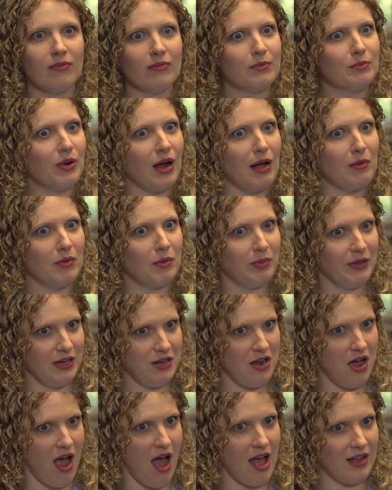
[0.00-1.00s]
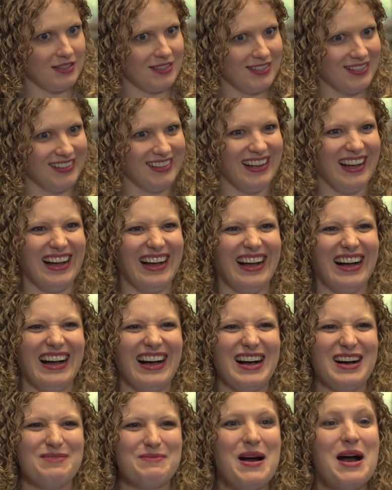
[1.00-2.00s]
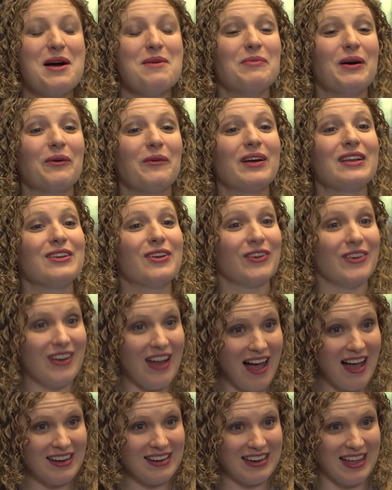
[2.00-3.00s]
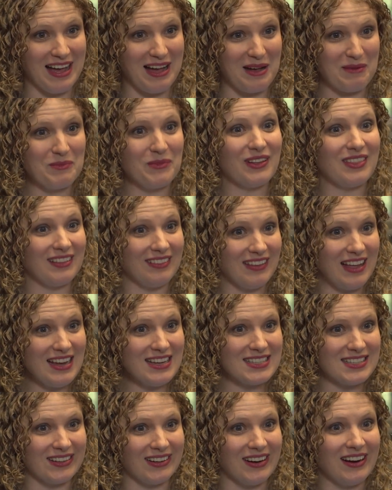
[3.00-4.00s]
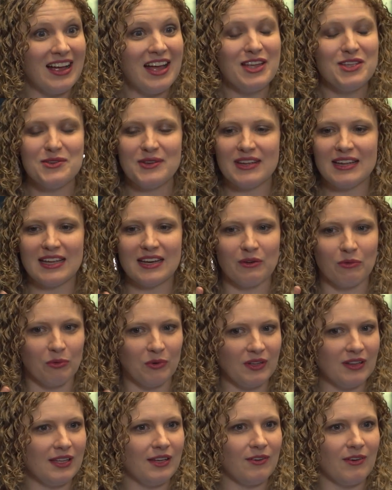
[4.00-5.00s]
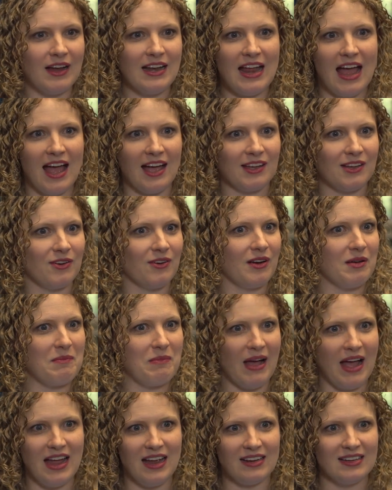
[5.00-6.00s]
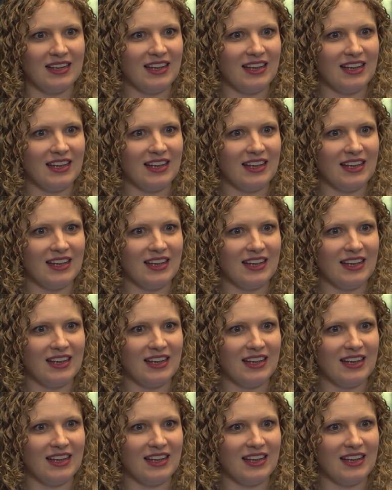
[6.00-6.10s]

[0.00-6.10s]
Probably not. But when you're not numb with the laser, you can get a really great accurate bite.